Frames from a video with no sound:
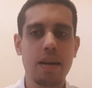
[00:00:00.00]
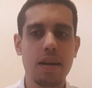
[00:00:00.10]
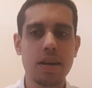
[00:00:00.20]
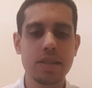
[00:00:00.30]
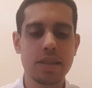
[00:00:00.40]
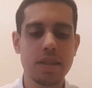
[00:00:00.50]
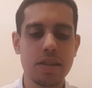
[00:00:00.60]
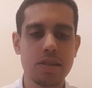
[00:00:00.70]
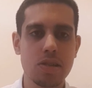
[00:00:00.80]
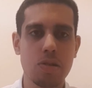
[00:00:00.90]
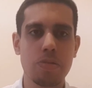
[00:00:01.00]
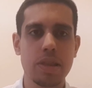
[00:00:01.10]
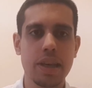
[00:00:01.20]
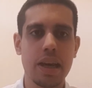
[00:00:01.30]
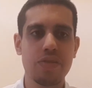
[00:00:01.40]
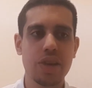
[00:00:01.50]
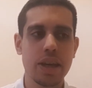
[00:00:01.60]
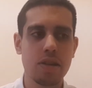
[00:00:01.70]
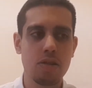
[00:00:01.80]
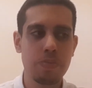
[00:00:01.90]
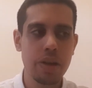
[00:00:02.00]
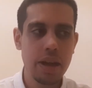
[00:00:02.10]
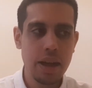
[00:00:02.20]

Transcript: Arsenal don't win the FA Cup